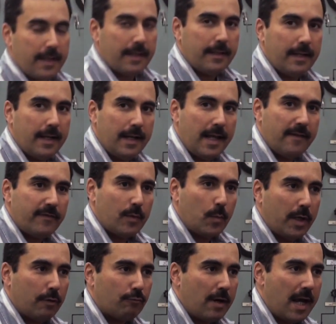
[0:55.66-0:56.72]
And then after
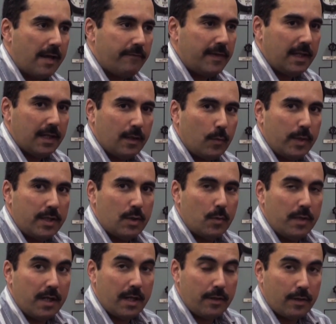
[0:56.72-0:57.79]
we arrive here, we
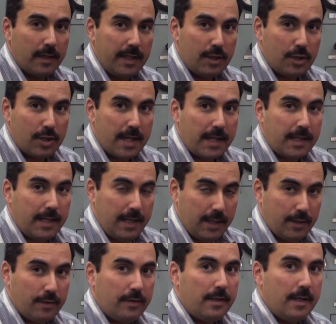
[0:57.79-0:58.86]
do another leak check
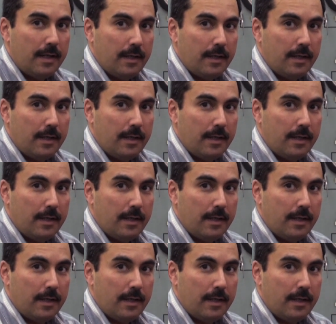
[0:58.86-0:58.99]
here.